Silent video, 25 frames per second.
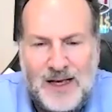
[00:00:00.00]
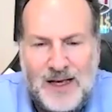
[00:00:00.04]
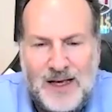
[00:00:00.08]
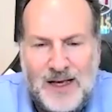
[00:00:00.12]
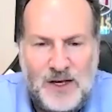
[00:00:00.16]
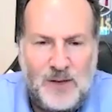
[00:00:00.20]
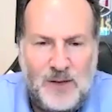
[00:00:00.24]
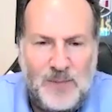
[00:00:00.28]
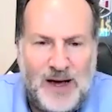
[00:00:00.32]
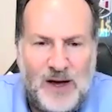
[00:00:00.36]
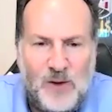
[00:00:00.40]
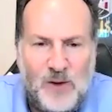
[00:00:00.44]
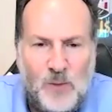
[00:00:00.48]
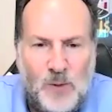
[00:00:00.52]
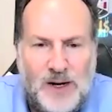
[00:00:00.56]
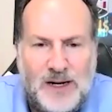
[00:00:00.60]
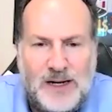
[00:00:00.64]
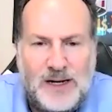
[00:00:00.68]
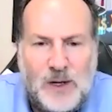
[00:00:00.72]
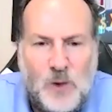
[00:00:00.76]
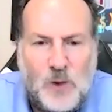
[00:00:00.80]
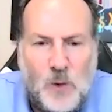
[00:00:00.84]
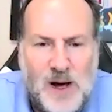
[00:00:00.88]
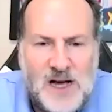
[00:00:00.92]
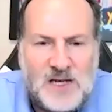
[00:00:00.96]
you might want
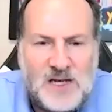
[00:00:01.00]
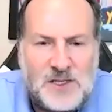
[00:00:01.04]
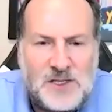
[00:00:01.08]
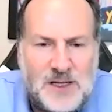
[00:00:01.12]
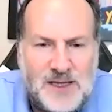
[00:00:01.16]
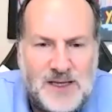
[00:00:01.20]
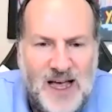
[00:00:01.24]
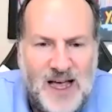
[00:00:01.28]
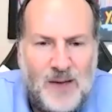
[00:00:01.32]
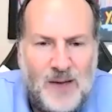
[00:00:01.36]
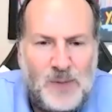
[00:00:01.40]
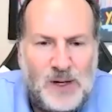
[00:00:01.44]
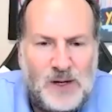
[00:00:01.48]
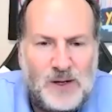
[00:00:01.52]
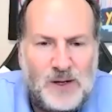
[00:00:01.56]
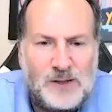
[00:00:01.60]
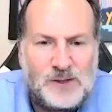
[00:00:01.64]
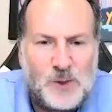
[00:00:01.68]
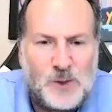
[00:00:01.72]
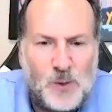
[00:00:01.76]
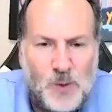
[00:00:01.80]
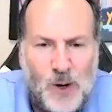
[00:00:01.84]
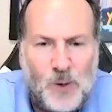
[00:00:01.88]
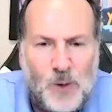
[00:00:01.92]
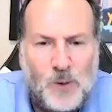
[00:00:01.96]
to question that, because,
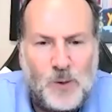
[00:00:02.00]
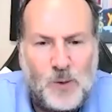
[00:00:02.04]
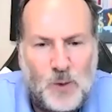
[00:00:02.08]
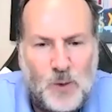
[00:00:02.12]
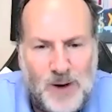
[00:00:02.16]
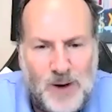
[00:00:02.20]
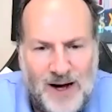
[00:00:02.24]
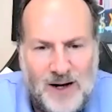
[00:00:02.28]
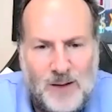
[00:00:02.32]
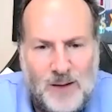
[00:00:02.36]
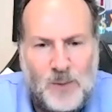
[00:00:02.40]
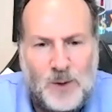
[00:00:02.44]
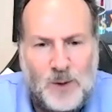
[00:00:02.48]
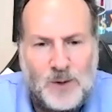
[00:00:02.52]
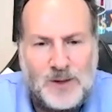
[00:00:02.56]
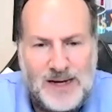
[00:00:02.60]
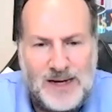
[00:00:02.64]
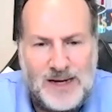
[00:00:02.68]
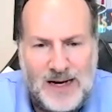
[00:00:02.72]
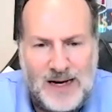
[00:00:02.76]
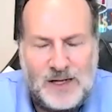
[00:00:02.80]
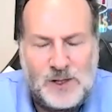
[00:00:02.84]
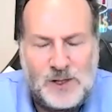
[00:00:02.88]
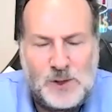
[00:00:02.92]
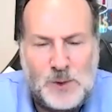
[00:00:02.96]
quote, credible
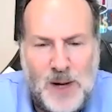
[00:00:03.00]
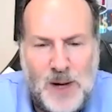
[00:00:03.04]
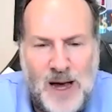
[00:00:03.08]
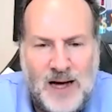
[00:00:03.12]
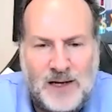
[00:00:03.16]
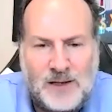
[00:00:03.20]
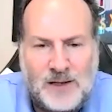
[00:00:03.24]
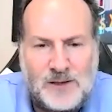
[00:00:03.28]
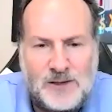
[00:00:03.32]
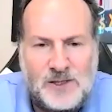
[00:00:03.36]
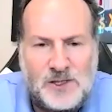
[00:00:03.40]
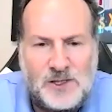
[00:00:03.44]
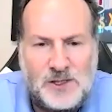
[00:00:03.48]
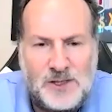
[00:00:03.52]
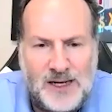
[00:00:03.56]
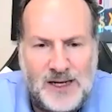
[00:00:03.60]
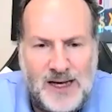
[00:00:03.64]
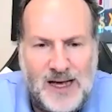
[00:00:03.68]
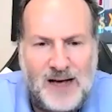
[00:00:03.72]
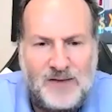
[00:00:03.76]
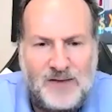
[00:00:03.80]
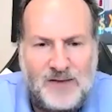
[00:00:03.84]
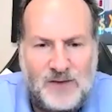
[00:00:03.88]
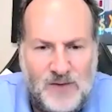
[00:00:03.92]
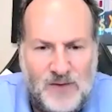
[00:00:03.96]
contractors should
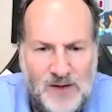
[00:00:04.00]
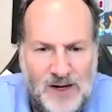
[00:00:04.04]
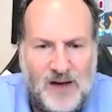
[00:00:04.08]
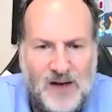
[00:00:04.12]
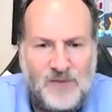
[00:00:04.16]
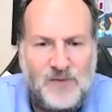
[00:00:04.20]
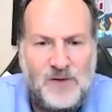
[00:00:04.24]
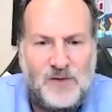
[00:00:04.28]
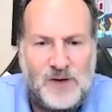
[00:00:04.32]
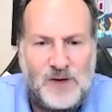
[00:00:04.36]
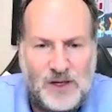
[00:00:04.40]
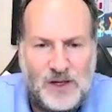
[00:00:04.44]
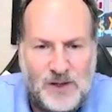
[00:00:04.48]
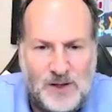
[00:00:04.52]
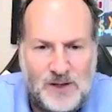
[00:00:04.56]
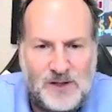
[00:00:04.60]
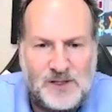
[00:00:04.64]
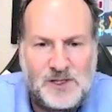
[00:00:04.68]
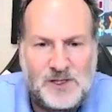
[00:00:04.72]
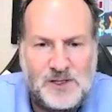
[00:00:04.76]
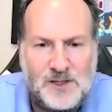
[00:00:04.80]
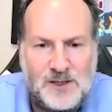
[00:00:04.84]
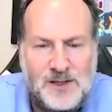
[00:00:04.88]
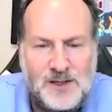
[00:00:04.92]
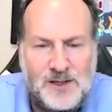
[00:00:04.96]
have enough of a
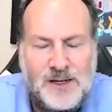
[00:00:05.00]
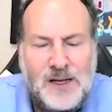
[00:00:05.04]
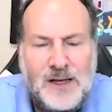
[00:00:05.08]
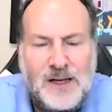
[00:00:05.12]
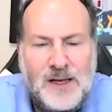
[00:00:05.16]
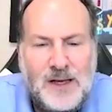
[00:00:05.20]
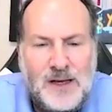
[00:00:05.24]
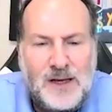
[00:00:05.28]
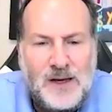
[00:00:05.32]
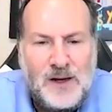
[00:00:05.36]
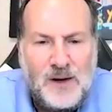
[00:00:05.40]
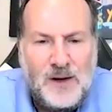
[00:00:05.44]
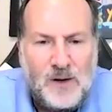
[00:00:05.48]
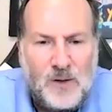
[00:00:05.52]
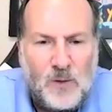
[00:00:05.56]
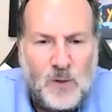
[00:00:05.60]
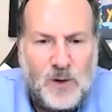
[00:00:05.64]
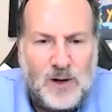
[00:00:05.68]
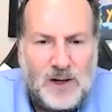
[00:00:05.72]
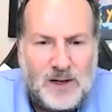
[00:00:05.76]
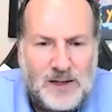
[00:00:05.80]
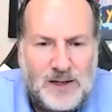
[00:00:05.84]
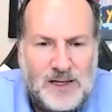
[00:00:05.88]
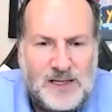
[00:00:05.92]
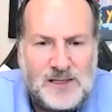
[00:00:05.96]
cushion
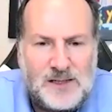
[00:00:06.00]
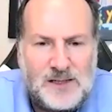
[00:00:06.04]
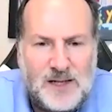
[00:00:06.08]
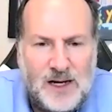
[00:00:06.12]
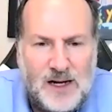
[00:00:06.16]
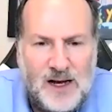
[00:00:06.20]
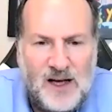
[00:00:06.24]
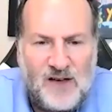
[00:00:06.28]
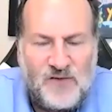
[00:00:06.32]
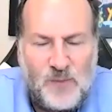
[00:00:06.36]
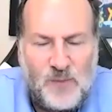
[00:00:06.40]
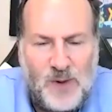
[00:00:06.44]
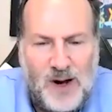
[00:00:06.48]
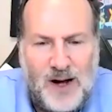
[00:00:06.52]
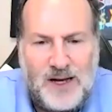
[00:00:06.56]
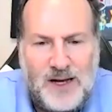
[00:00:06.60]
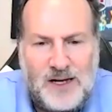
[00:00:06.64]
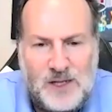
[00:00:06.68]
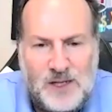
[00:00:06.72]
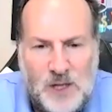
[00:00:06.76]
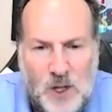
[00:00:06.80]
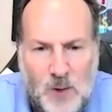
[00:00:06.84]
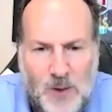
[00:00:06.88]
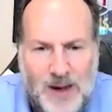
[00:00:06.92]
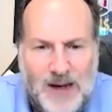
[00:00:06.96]
or at least enough money
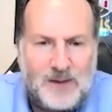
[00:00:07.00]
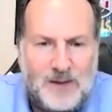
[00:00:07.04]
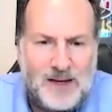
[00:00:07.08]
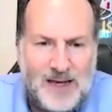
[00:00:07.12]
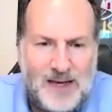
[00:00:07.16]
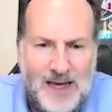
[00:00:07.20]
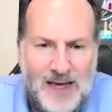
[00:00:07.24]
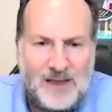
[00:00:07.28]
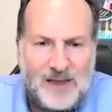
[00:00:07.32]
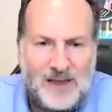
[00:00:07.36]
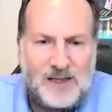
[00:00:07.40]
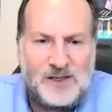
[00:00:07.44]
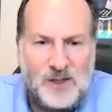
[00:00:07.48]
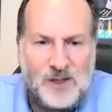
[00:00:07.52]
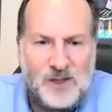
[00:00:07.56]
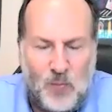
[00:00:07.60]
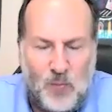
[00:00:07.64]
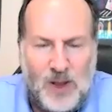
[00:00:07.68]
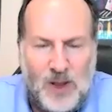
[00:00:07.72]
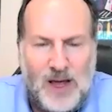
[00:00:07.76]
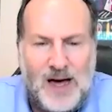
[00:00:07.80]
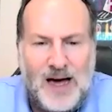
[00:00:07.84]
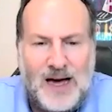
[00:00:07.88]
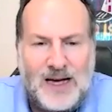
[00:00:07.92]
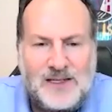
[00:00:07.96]
to go out and get the
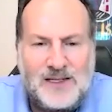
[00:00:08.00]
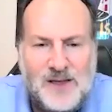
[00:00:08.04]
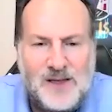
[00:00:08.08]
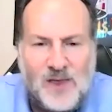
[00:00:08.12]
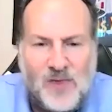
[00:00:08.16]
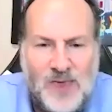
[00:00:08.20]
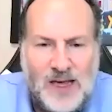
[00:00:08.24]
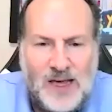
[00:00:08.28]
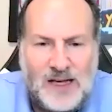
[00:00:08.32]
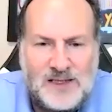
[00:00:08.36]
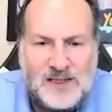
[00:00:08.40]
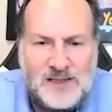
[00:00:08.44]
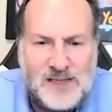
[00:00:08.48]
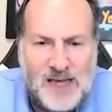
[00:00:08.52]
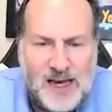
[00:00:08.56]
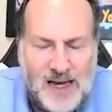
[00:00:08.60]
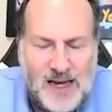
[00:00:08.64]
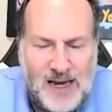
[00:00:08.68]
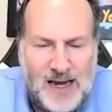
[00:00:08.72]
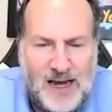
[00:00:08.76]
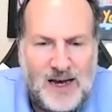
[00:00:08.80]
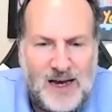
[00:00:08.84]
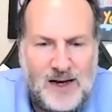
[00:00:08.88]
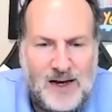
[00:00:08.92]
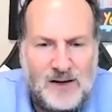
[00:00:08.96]
supplies and things they
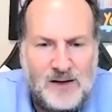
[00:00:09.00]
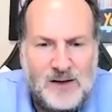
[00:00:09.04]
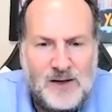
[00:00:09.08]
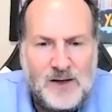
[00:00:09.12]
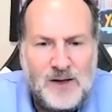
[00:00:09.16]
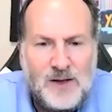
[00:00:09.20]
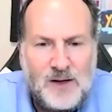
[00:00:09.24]
need